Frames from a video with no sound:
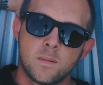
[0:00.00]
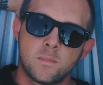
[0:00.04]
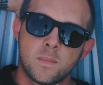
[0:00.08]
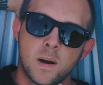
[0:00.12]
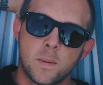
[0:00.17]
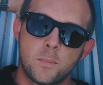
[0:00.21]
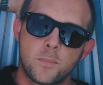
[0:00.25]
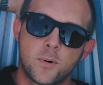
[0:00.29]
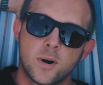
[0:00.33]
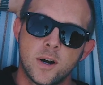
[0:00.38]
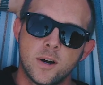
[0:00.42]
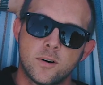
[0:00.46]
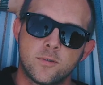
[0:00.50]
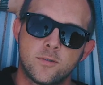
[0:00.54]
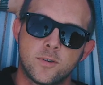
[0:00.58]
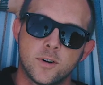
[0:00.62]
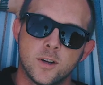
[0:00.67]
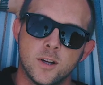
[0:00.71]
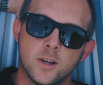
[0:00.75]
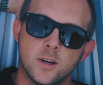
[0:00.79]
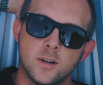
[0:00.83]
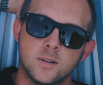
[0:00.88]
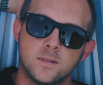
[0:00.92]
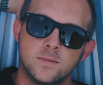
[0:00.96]
my prayer for
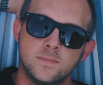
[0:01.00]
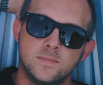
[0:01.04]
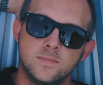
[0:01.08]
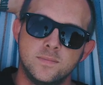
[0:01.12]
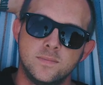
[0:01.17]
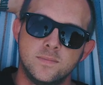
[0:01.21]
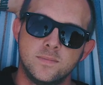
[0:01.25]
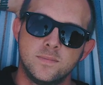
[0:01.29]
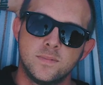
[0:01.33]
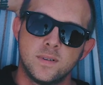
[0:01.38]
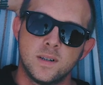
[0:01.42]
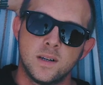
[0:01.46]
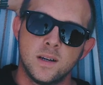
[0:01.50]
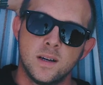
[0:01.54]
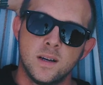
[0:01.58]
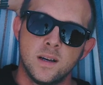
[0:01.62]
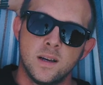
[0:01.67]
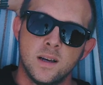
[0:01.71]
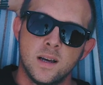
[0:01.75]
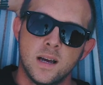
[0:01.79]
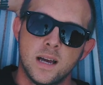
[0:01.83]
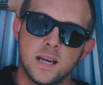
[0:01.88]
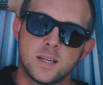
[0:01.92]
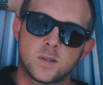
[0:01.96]
you
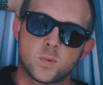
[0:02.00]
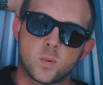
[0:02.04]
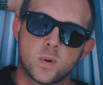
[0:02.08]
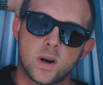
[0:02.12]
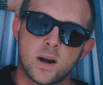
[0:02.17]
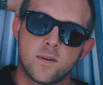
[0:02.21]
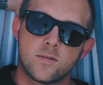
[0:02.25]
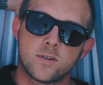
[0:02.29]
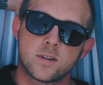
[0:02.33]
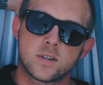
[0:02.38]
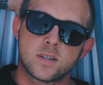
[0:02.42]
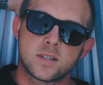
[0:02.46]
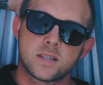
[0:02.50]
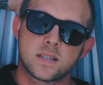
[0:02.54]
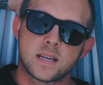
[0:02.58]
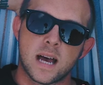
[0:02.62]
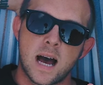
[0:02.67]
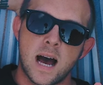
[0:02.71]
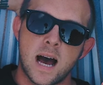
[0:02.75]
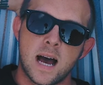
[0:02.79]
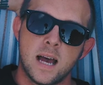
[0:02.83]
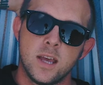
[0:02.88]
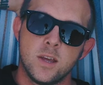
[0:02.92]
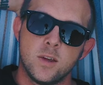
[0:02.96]
is whatever
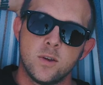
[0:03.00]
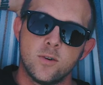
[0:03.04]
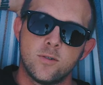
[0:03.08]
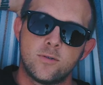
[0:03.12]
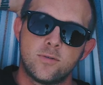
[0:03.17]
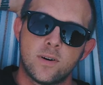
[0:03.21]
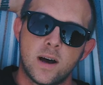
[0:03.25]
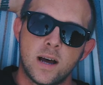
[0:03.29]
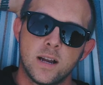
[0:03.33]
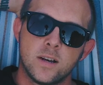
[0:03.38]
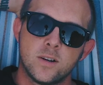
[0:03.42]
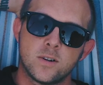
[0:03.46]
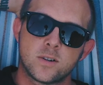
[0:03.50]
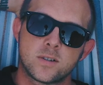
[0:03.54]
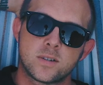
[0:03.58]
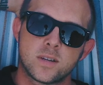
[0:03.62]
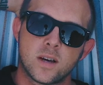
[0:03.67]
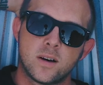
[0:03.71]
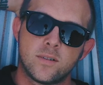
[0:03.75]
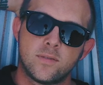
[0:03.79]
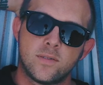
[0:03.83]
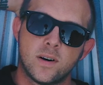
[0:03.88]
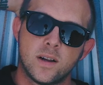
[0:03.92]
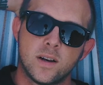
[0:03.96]
sky you find
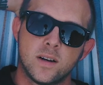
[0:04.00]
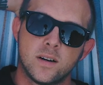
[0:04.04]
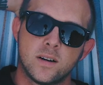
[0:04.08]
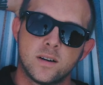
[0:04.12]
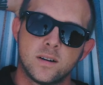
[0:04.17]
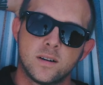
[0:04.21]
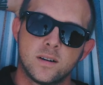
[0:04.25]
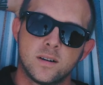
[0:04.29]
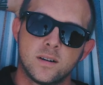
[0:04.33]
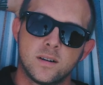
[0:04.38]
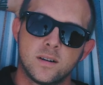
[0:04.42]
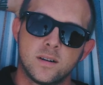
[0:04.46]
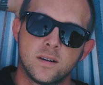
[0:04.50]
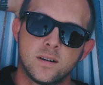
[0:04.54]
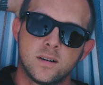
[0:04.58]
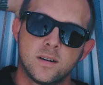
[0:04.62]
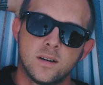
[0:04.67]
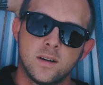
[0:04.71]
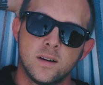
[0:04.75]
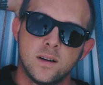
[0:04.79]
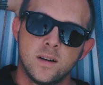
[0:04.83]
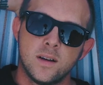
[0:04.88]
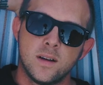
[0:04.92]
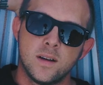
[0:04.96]
yourself under,
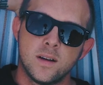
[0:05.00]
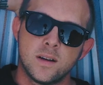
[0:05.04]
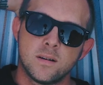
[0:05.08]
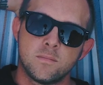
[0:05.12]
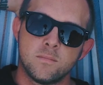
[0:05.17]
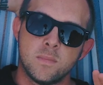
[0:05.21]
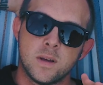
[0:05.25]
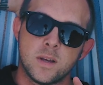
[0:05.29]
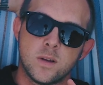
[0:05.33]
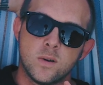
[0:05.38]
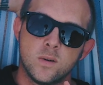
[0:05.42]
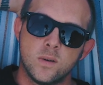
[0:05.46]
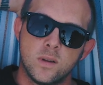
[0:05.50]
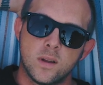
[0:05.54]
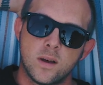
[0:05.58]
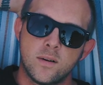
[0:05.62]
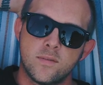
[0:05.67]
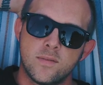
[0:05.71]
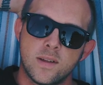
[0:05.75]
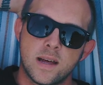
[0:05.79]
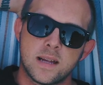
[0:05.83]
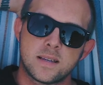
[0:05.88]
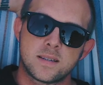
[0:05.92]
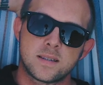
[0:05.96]
may you
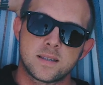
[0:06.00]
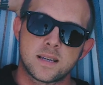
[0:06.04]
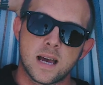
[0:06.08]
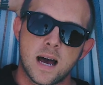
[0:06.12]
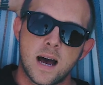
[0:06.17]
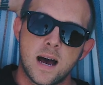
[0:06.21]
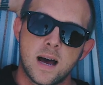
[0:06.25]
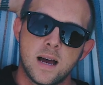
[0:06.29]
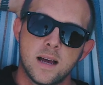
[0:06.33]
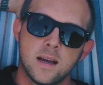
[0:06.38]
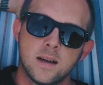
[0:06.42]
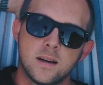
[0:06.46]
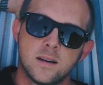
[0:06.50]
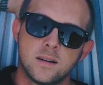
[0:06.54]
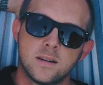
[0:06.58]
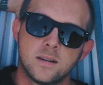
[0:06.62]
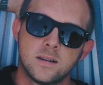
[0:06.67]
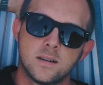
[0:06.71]
love that sky.